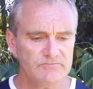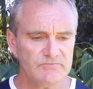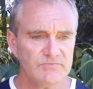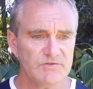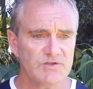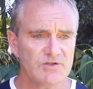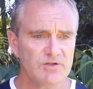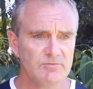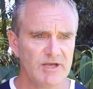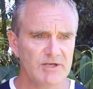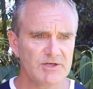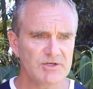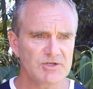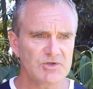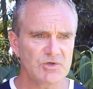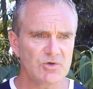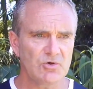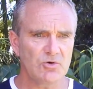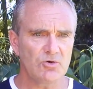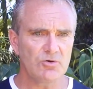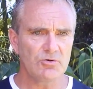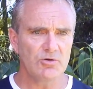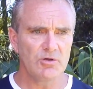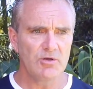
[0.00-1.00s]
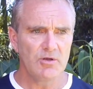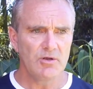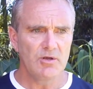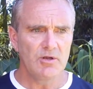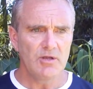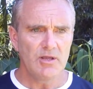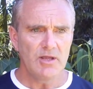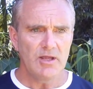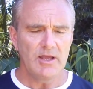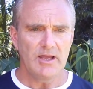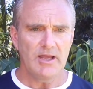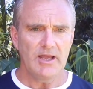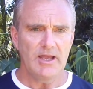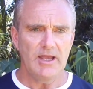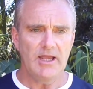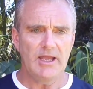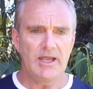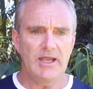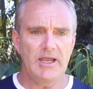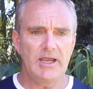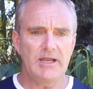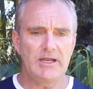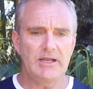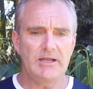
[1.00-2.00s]
to make sure
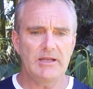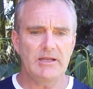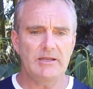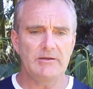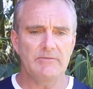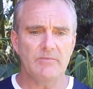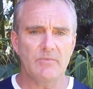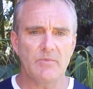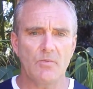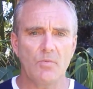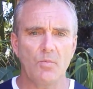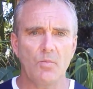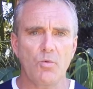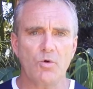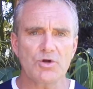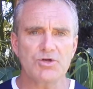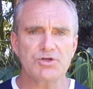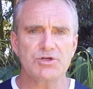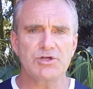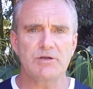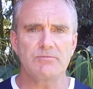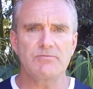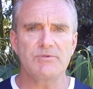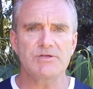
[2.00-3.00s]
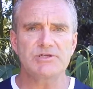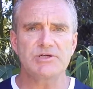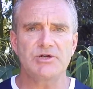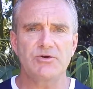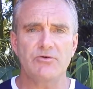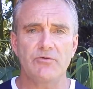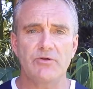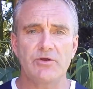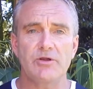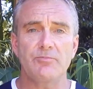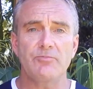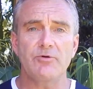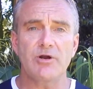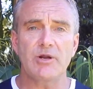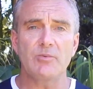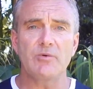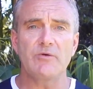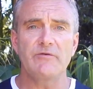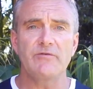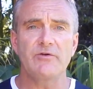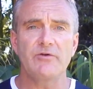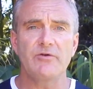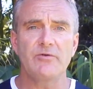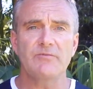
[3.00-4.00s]
any washing material that you bring
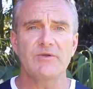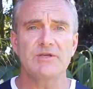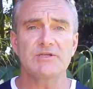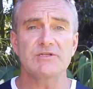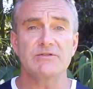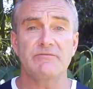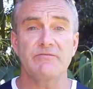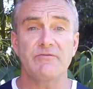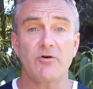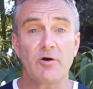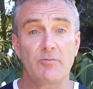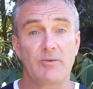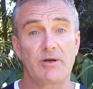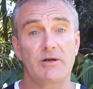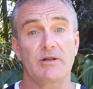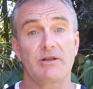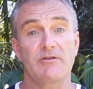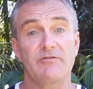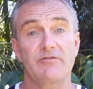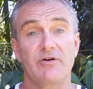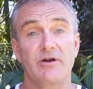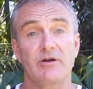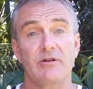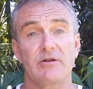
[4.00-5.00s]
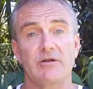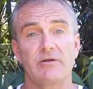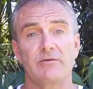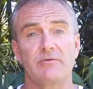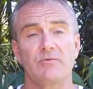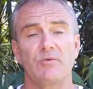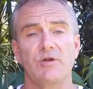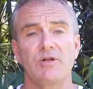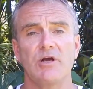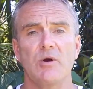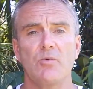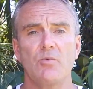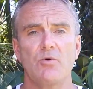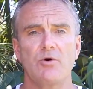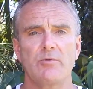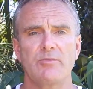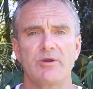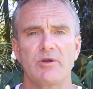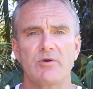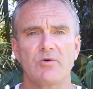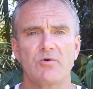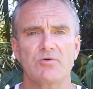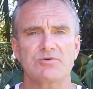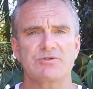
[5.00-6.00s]
with you is environmentally friendly. We don't want to
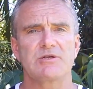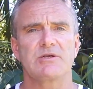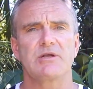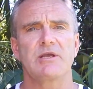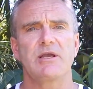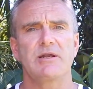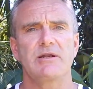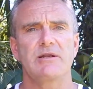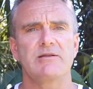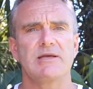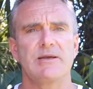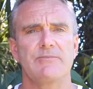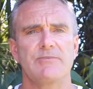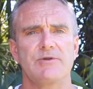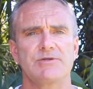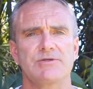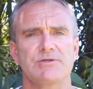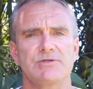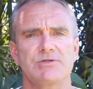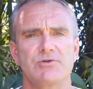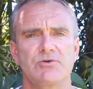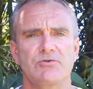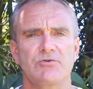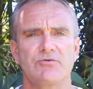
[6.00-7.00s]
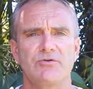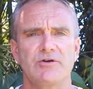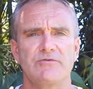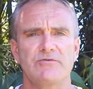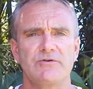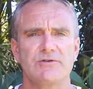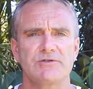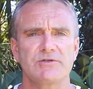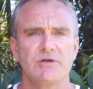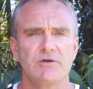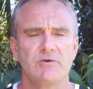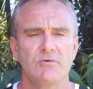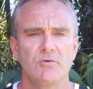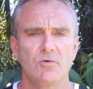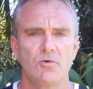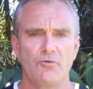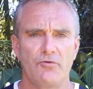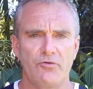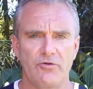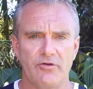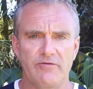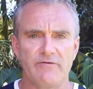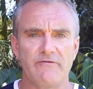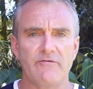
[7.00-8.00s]
be causing any damages to the rivers or
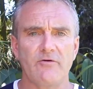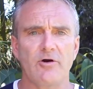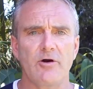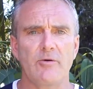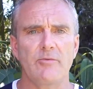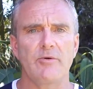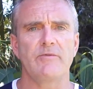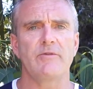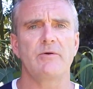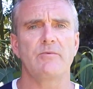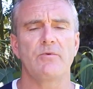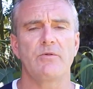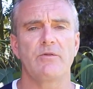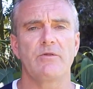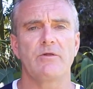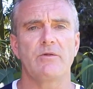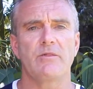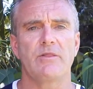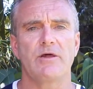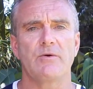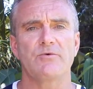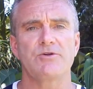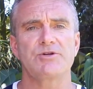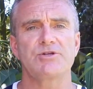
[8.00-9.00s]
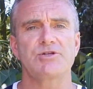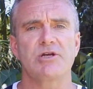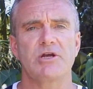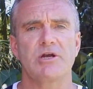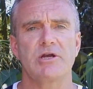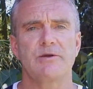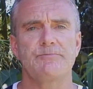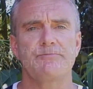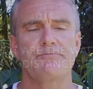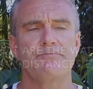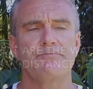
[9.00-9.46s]
to the environment that we share.